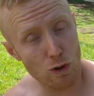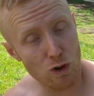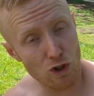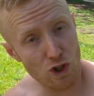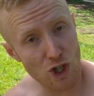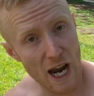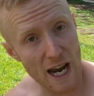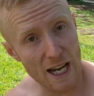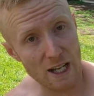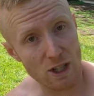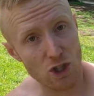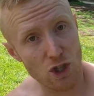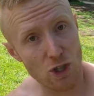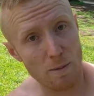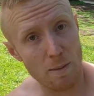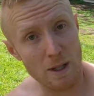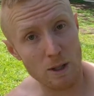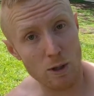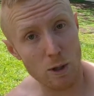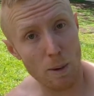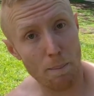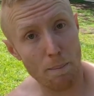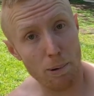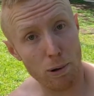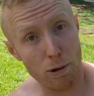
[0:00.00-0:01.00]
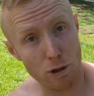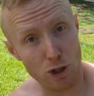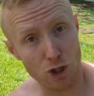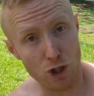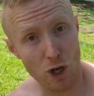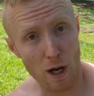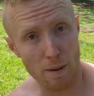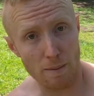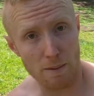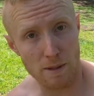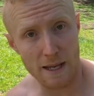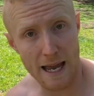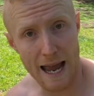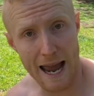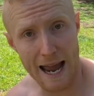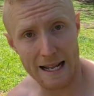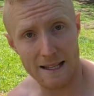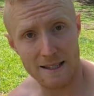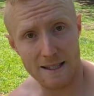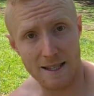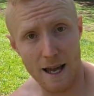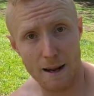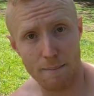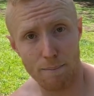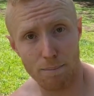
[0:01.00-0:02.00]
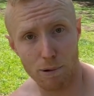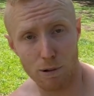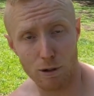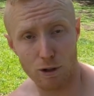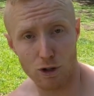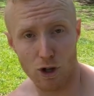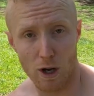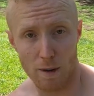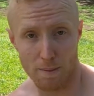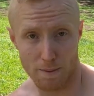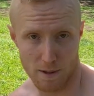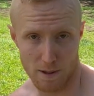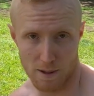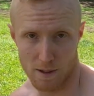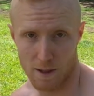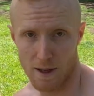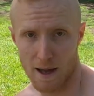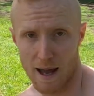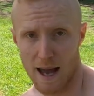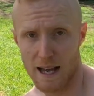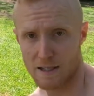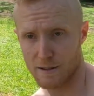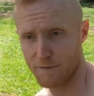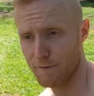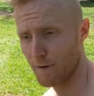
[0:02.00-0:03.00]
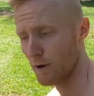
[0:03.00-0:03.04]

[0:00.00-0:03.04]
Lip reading: change them into push-ups, handstand push-ups, as